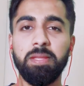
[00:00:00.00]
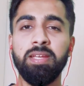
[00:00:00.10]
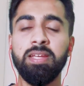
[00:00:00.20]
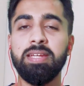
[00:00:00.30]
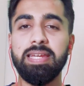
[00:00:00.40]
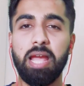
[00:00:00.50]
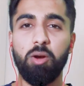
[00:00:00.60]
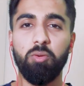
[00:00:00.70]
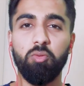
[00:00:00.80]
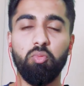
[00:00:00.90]
Now,
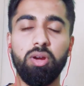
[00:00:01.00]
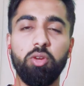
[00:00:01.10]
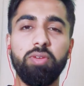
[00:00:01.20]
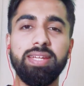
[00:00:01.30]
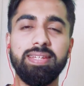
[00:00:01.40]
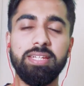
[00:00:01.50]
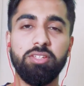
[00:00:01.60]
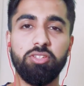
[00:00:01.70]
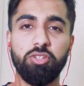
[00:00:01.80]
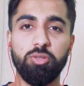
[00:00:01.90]
why do we
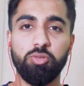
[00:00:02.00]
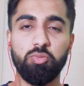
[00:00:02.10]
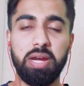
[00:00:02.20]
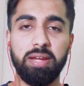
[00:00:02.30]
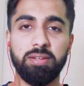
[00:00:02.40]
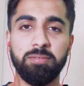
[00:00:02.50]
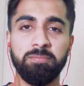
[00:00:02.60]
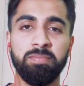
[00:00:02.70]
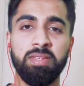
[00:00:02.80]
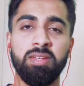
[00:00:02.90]
need to use RAG?
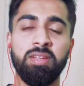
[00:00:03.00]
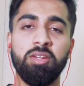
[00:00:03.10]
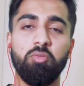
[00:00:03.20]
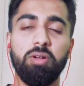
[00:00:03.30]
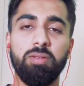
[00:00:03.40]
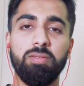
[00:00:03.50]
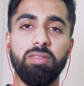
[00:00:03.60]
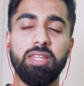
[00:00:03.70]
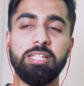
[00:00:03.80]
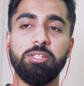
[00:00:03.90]
Well,
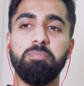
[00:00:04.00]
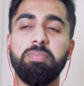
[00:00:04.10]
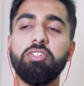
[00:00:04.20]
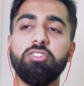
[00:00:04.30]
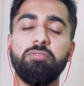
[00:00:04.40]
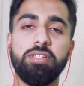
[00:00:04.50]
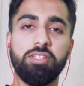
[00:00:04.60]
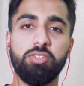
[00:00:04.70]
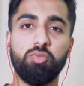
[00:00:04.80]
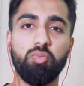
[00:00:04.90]
there's a bunch
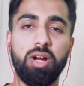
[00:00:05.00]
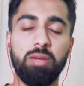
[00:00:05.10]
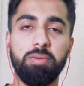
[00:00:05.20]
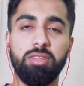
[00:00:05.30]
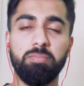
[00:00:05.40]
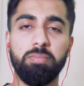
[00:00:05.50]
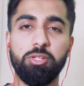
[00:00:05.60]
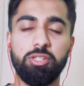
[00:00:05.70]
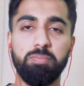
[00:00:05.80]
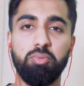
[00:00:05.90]
of reasons why,
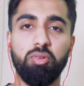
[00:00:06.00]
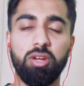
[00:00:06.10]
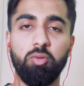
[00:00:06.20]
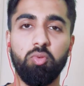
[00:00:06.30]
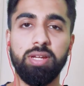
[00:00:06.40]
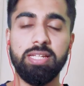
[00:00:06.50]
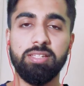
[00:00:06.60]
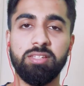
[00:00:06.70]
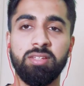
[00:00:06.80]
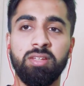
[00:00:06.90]
but the most important
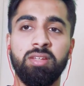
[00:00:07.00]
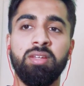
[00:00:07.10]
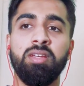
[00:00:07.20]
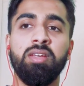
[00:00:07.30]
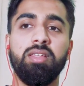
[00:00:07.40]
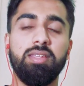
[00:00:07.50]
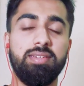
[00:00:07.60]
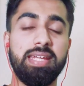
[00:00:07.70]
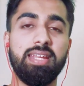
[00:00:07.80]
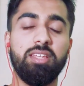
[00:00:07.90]
one is the
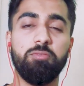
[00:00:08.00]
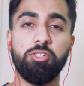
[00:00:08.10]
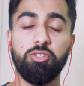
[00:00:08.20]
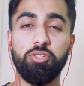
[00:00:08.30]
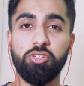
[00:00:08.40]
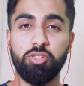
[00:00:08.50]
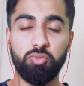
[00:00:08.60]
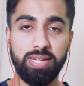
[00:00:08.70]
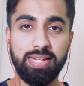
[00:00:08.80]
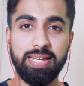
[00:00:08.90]
data that was used to
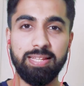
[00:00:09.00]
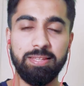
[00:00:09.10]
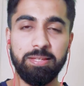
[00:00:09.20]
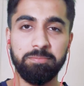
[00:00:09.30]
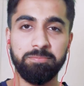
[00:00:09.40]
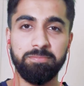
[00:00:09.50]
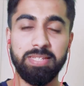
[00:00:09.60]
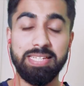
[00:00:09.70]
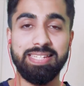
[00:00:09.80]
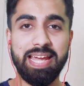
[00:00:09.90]
train an LLM is
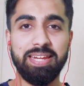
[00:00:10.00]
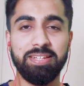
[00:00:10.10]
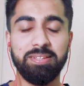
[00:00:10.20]
static.